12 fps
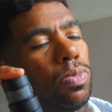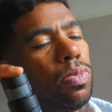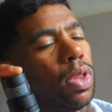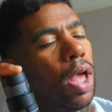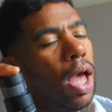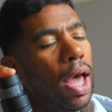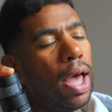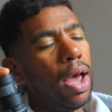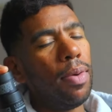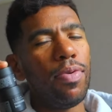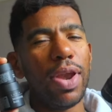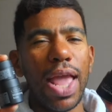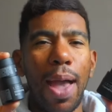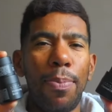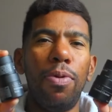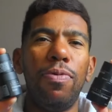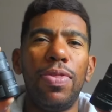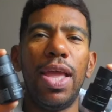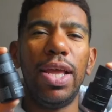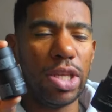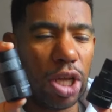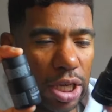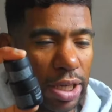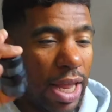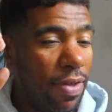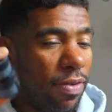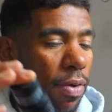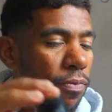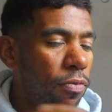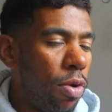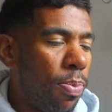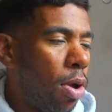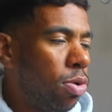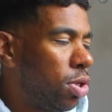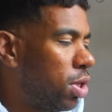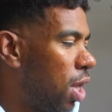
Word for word: Uh, I'm really happy with these. Like I said, they've come through the post.